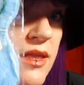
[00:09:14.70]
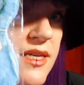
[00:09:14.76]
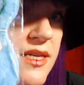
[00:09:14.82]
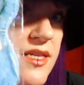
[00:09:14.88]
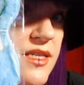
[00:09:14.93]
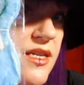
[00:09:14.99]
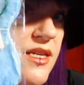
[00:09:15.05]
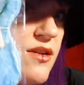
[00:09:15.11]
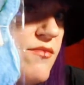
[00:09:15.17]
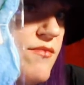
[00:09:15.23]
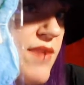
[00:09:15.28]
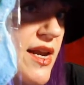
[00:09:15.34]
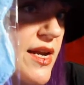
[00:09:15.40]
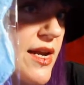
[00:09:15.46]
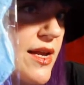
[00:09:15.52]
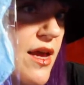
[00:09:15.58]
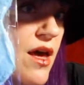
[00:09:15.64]
listed and
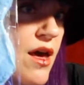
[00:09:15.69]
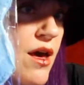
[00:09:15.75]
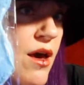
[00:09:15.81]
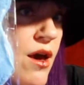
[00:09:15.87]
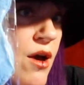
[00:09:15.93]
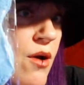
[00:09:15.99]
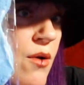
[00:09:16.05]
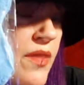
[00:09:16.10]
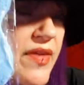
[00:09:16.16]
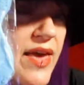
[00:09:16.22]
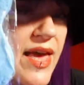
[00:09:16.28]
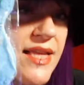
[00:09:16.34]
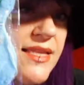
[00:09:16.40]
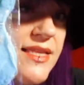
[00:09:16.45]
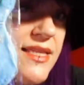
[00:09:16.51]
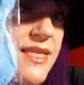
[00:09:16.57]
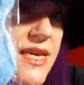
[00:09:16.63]
ready to go on
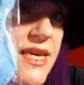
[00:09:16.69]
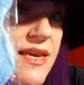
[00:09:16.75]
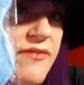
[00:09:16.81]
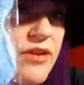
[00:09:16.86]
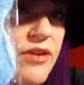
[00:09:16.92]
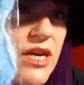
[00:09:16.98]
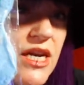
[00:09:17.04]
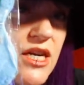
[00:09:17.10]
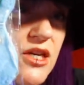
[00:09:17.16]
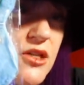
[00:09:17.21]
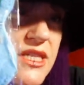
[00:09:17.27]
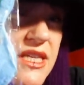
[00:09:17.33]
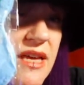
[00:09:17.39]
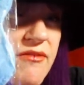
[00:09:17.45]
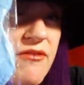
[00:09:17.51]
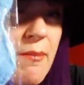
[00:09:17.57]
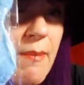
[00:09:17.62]
Etsy if you need
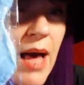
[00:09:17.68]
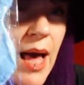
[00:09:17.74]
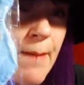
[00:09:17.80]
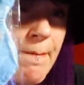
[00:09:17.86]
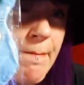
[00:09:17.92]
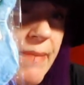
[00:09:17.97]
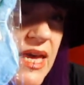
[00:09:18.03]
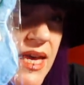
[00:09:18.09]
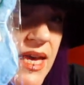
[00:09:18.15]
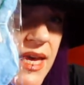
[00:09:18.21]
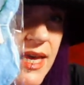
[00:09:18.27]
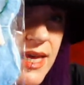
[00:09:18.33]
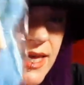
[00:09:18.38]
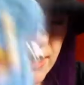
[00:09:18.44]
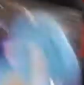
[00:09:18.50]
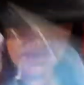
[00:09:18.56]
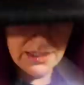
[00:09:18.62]
yourself a
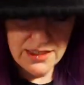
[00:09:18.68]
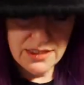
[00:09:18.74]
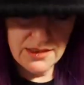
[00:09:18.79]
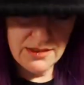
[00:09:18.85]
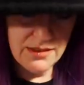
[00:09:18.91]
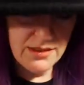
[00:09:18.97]
poppet.